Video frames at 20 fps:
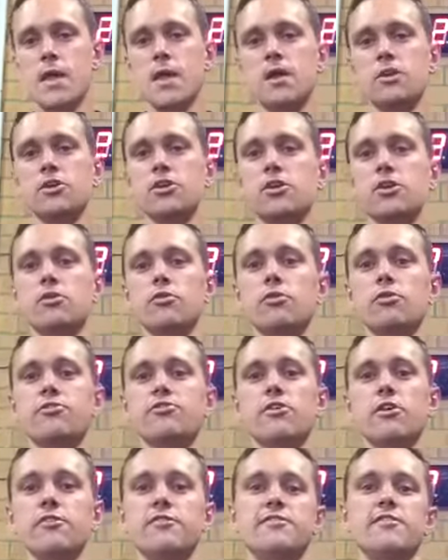You can
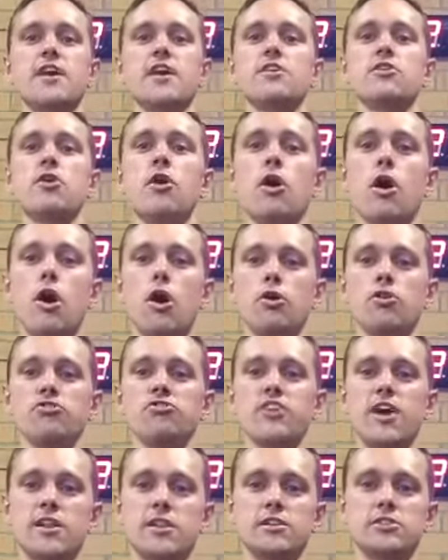also set your own
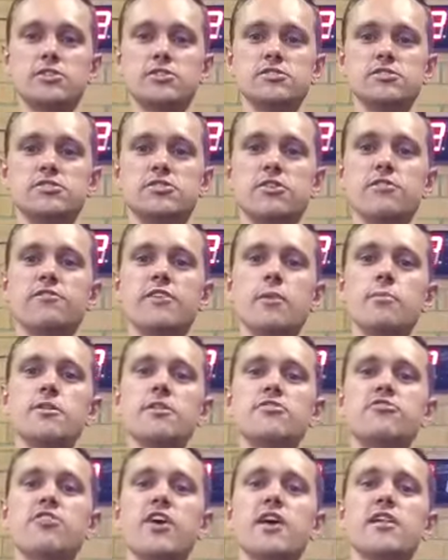challenges. So some of
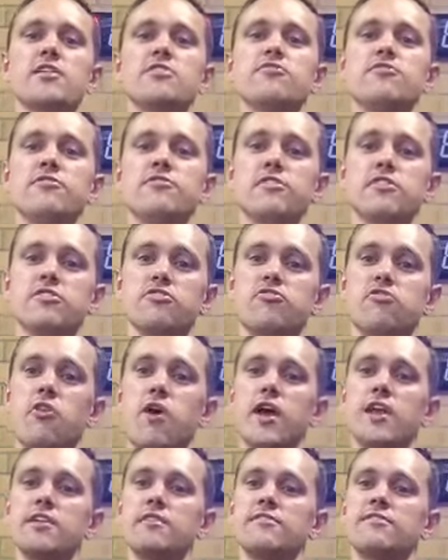the challenges that the
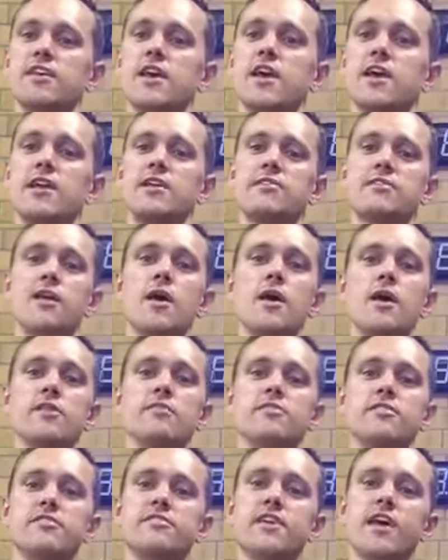trainers set is
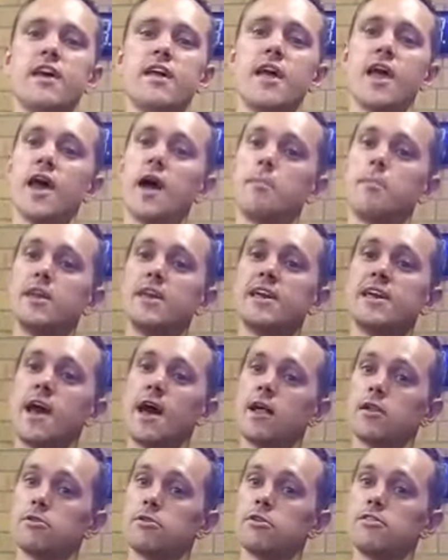to set how many
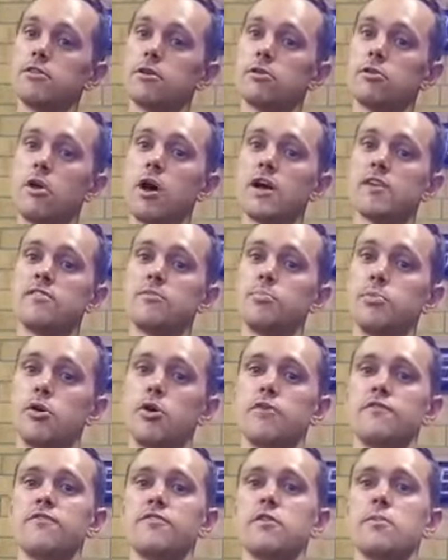calories I'd like to
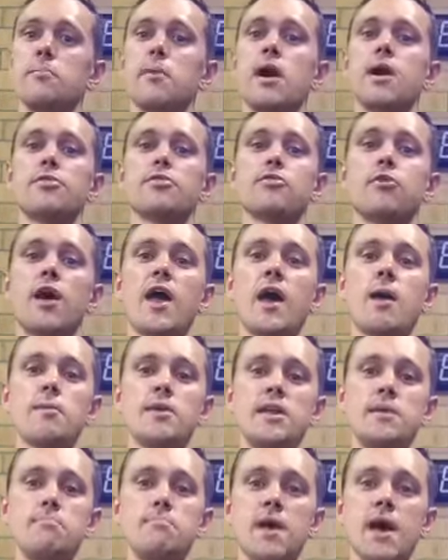burn for the month, or how
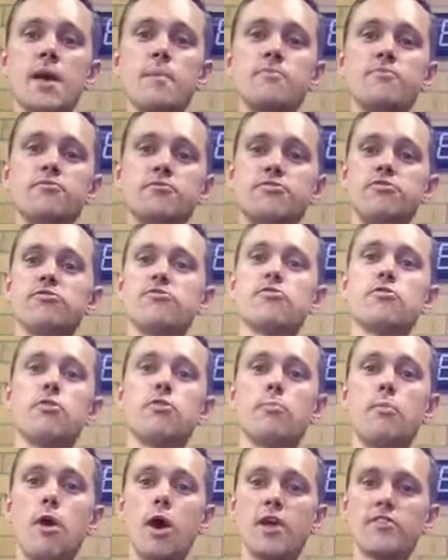many MEPs, which is
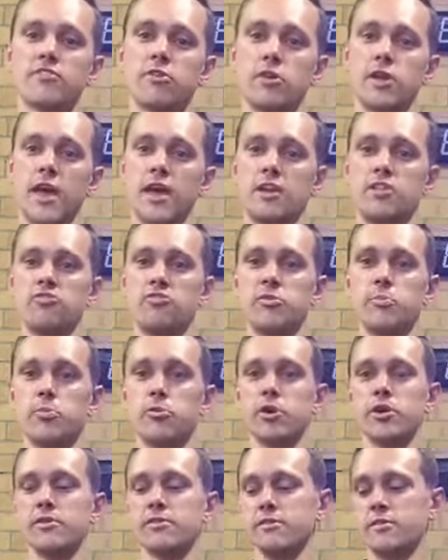called Myzone energy
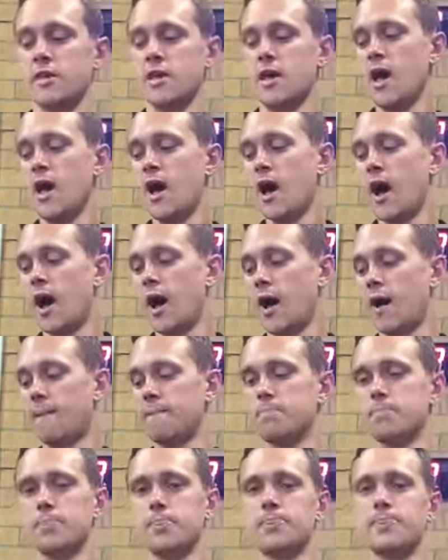points.
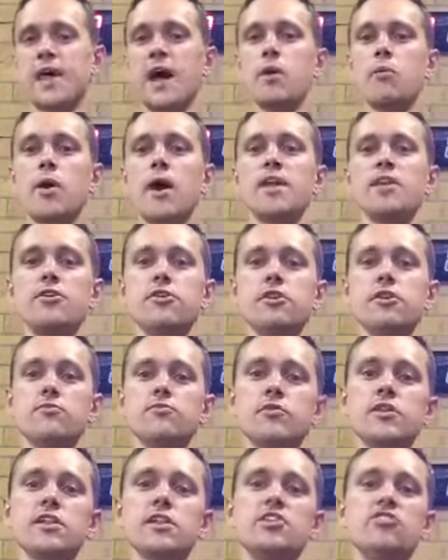That way you can
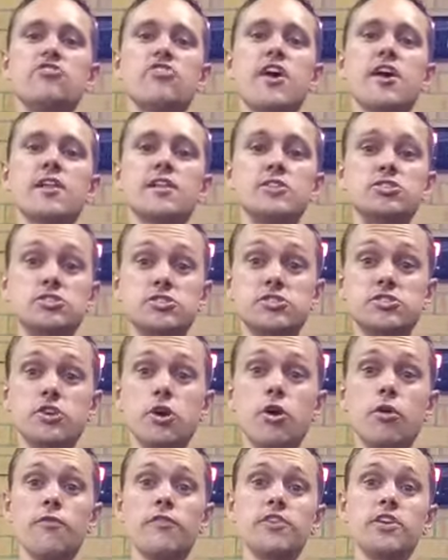really challenge
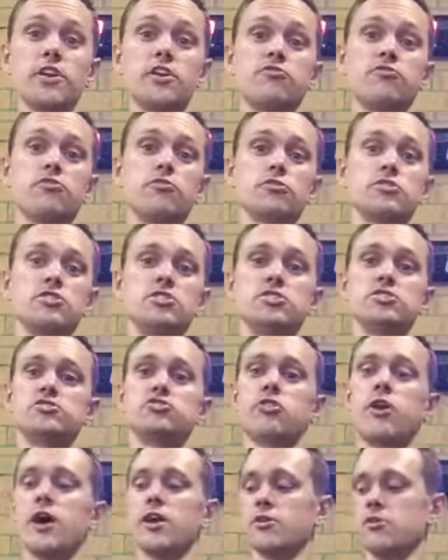yourself, and you can talk to your
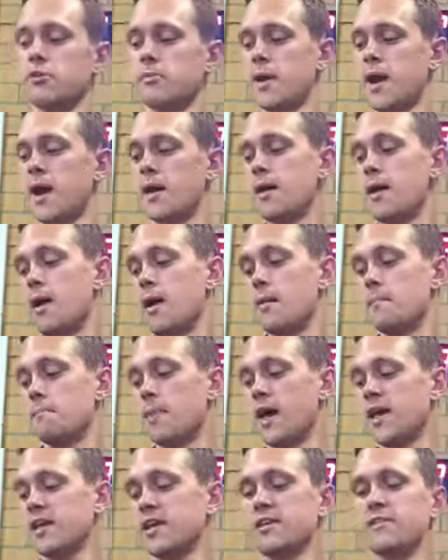trainer about
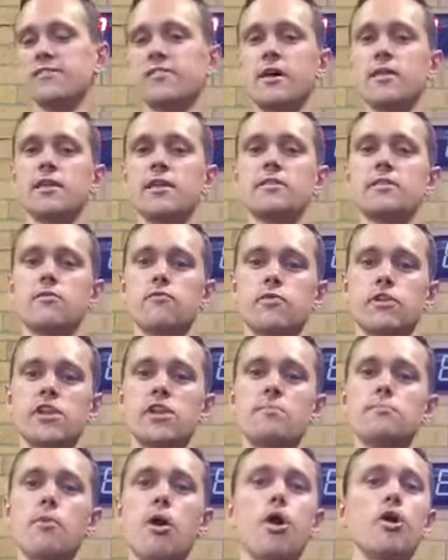making something that
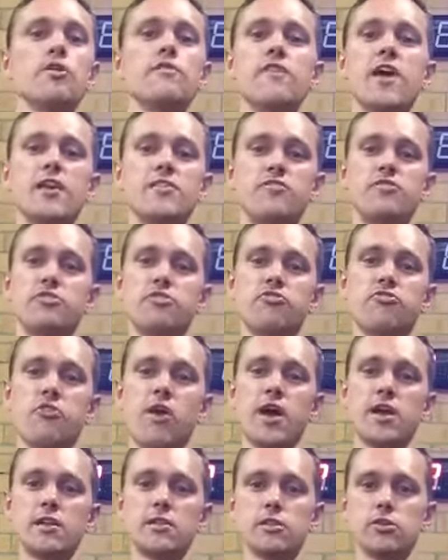really motivates you to
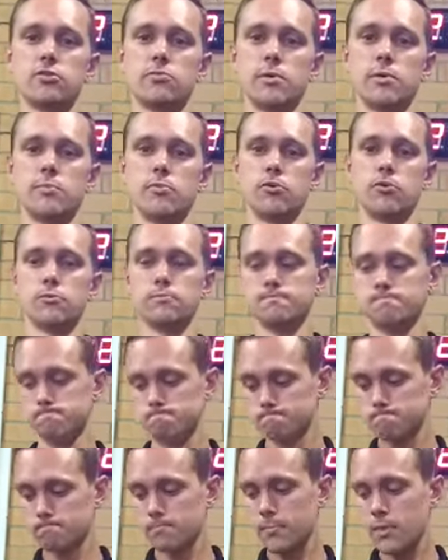train a little bit more.
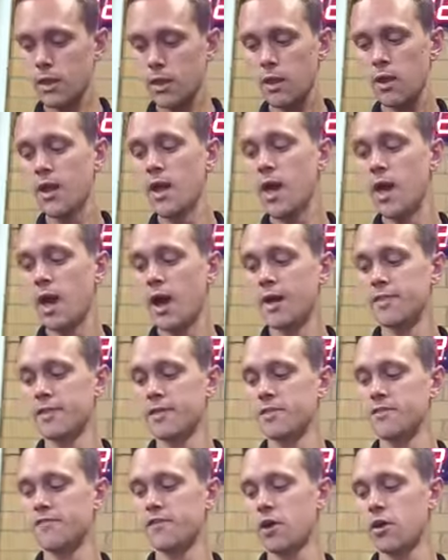And
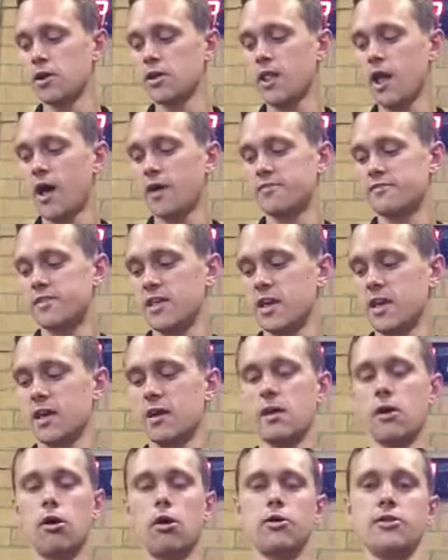then the very last
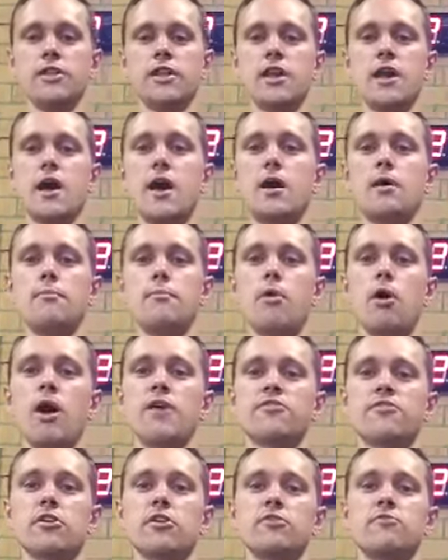thing on the
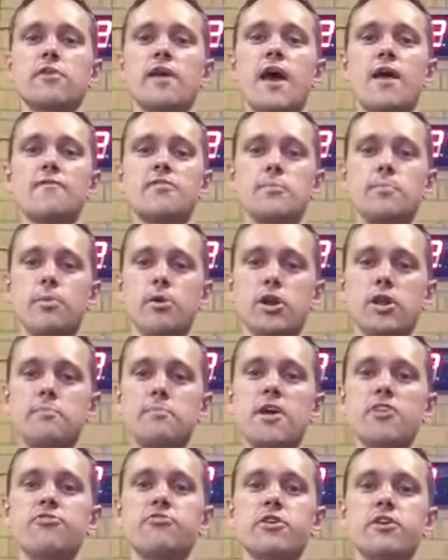Myzone is we have your body
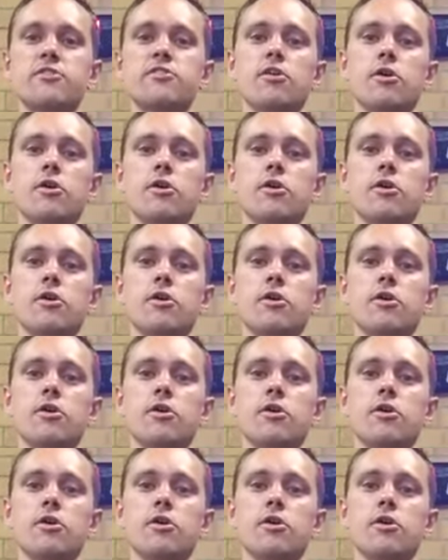metrics.